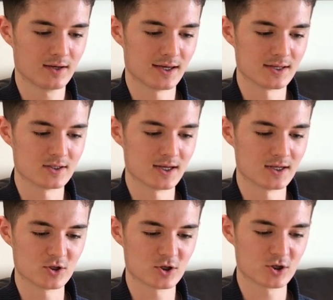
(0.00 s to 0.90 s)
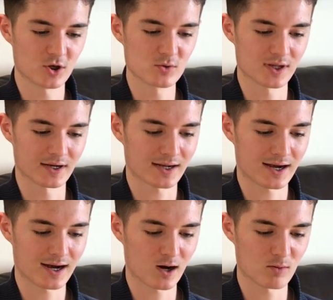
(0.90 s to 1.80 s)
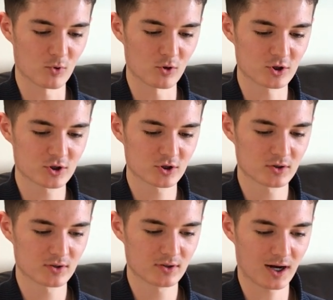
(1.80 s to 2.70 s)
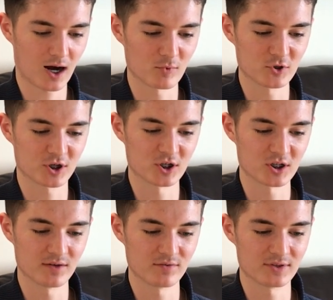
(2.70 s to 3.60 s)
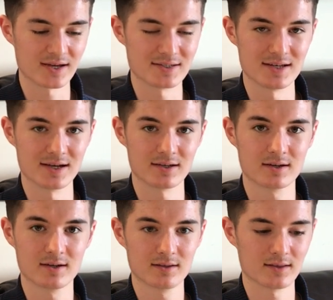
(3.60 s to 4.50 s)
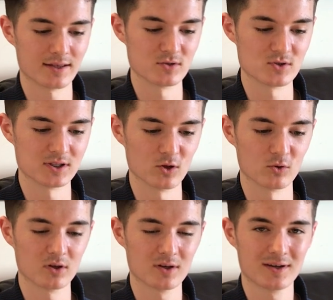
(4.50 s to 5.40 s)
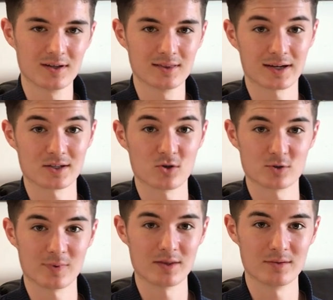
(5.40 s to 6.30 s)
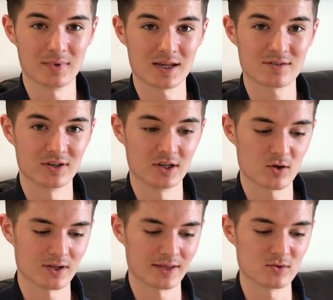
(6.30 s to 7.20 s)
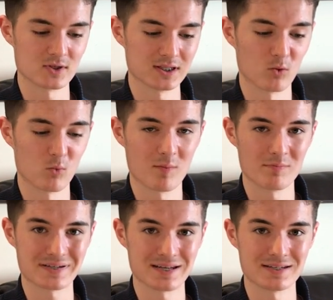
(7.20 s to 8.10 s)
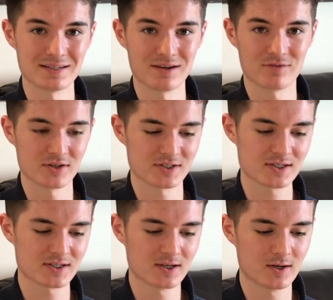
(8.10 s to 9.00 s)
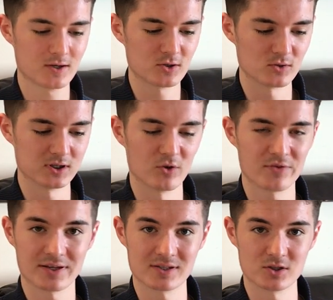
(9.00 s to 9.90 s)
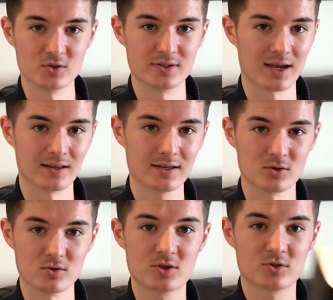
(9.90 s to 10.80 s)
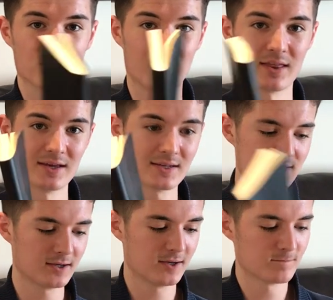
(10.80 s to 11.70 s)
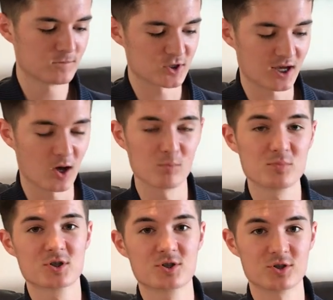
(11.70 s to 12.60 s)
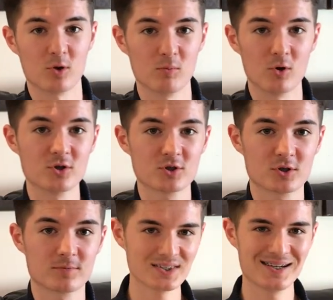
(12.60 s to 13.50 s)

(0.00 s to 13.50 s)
It it just shows like how much how much you can achieve day to day. Like those little, like I talked about in my last video, like those little one percent differences, those little things that you daily do, stuff like this, just helps so much.